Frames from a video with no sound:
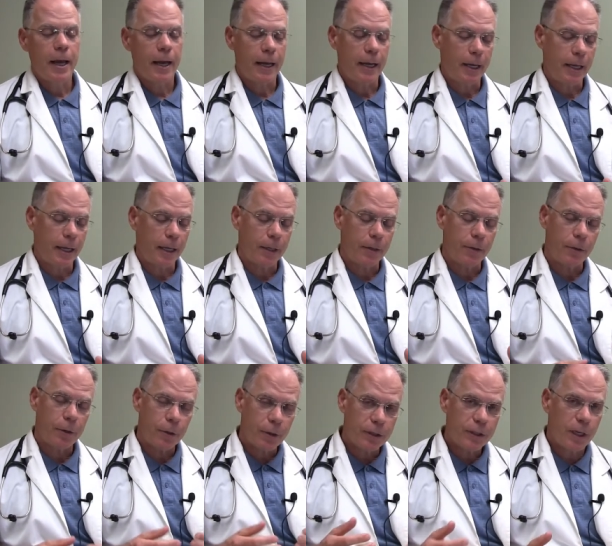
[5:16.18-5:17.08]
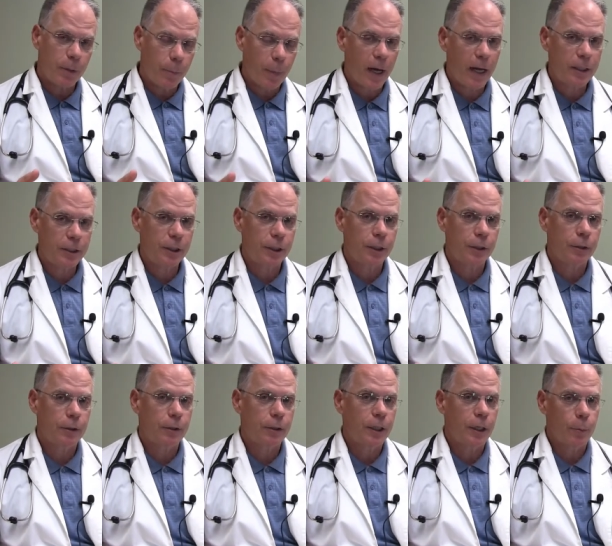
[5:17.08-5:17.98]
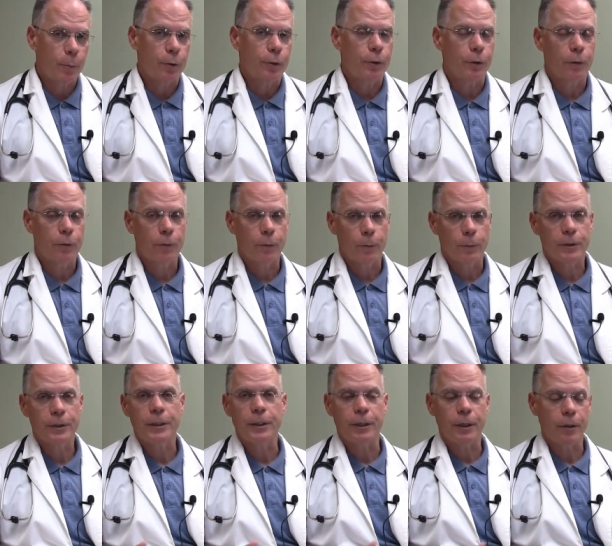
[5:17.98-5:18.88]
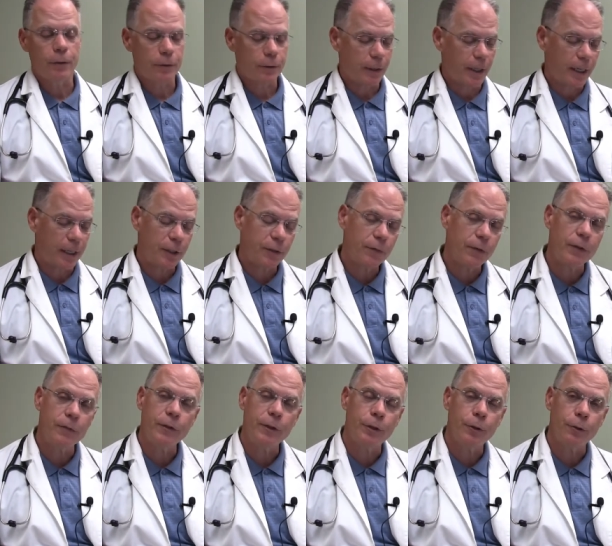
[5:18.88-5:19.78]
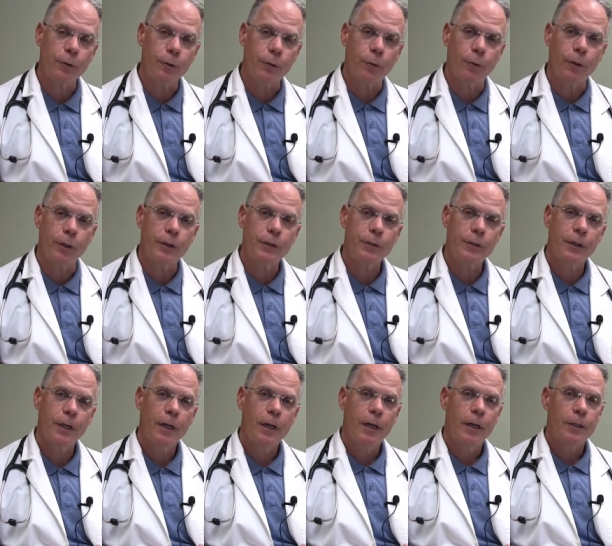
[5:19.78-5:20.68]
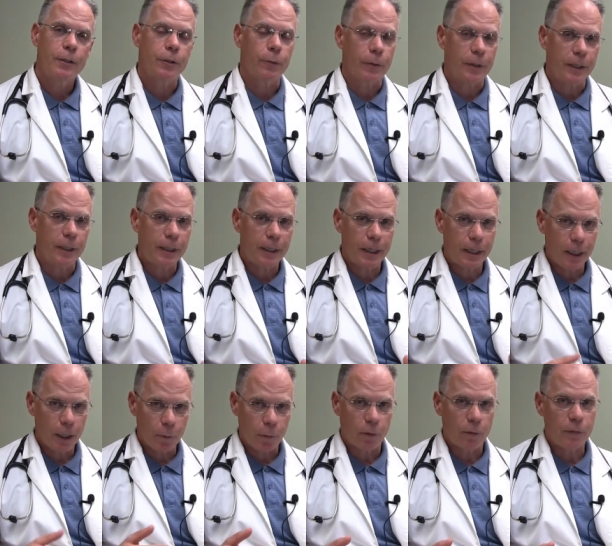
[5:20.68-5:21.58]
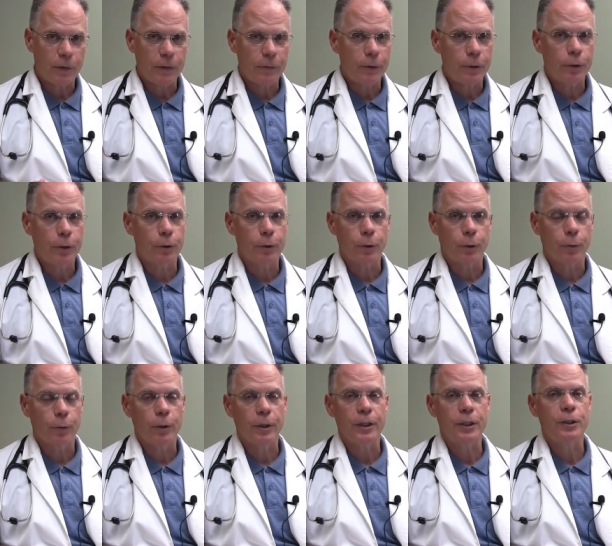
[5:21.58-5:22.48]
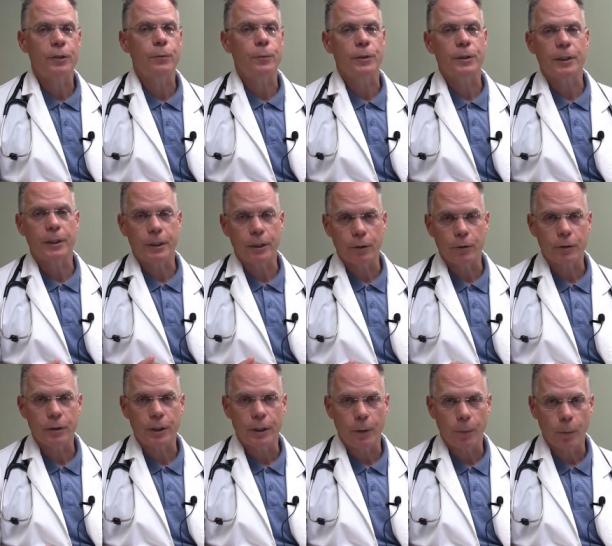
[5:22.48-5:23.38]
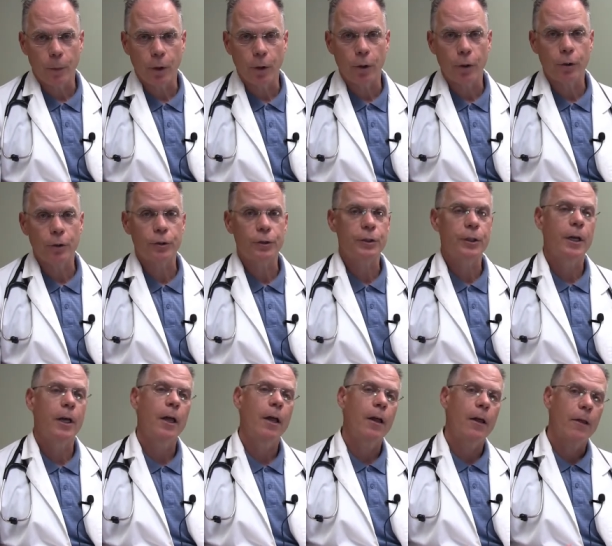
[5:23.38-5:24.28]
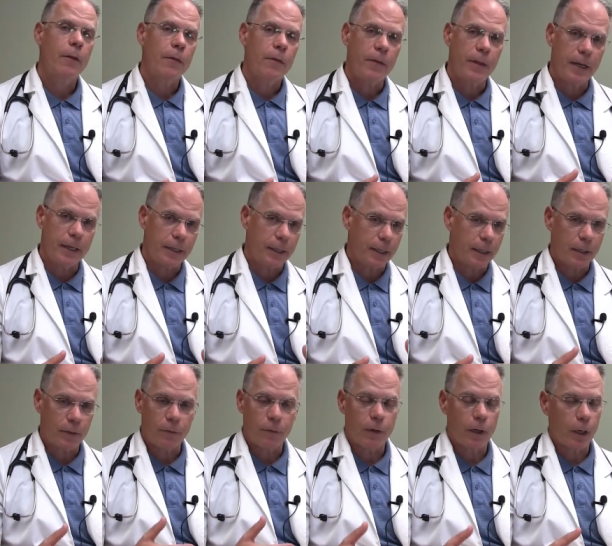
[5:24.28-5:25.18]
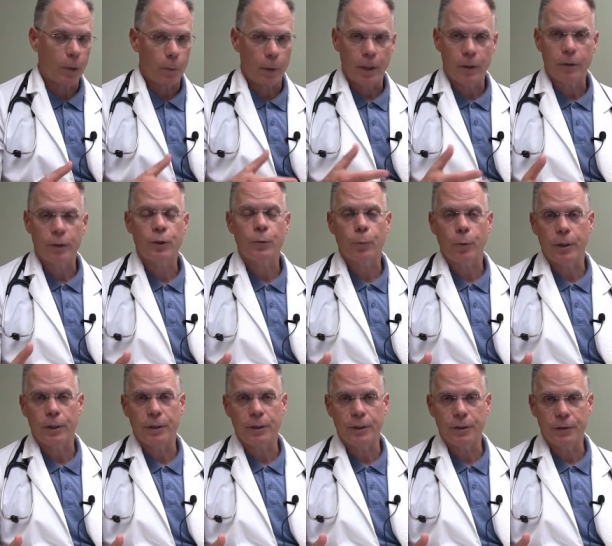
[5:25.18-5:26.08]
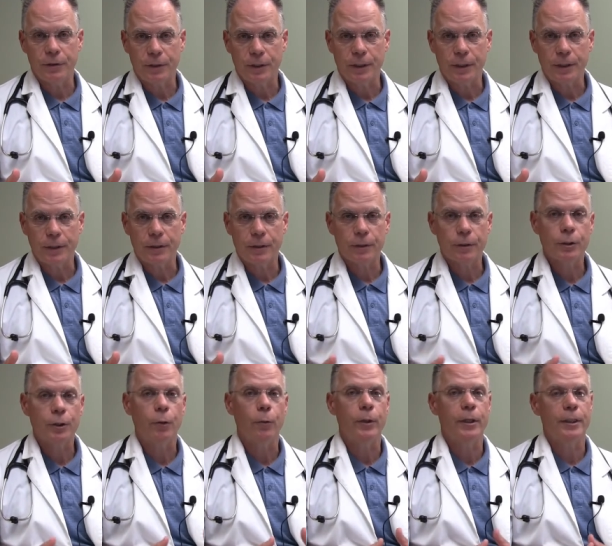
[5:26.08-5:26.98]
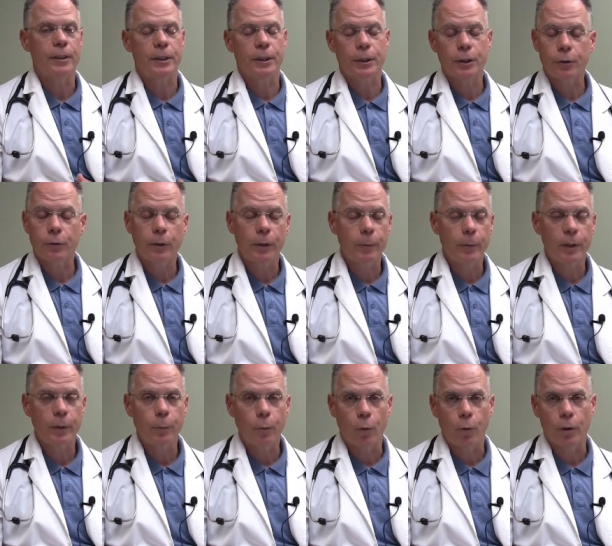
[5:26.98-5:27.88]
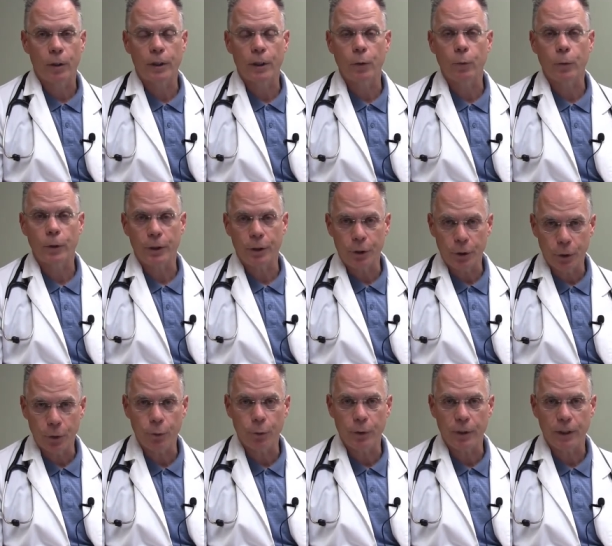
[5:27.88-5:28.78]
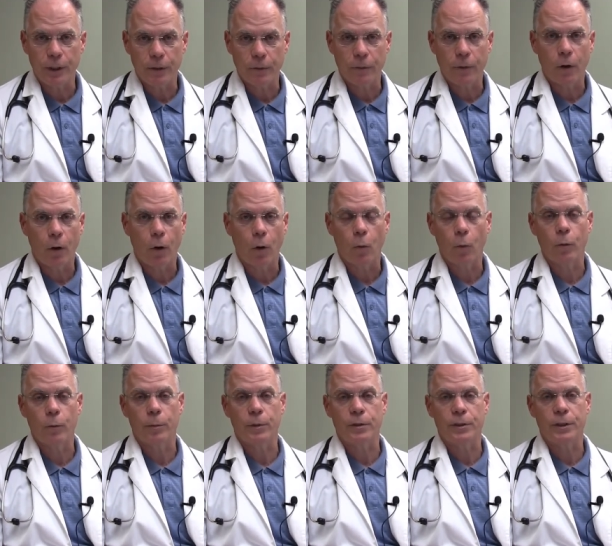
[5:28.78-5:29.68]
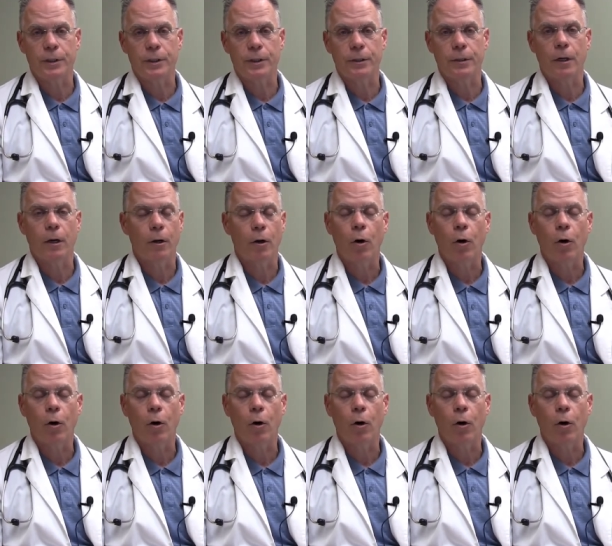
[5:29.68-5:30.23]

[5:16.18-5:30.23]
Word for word: And there is a magic temperature for mosquitoes, and that is 52 degrees. So any day over 52 degrees, mosquitoes can emerge, they then can fly around and spread the disease. So it is extremely important that we do give the heartworm disease, uh,